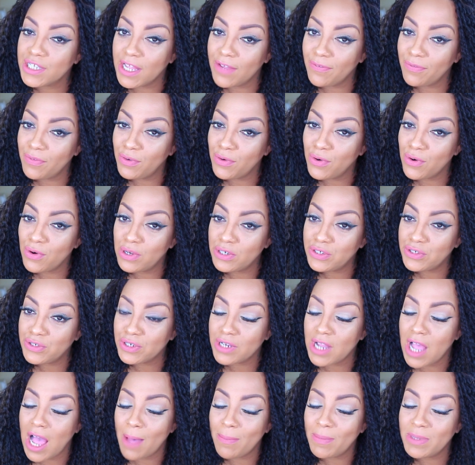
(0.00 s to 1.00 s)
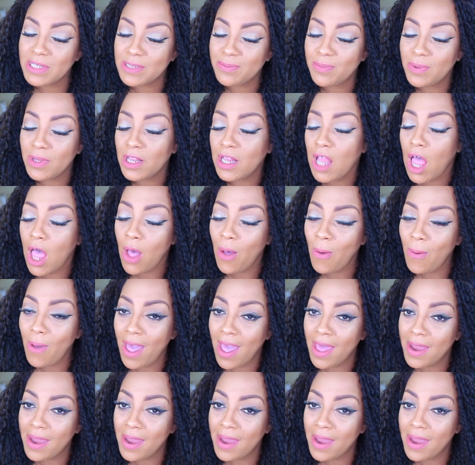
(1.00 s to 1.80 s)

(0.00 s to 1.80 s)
Give the girls your comments below.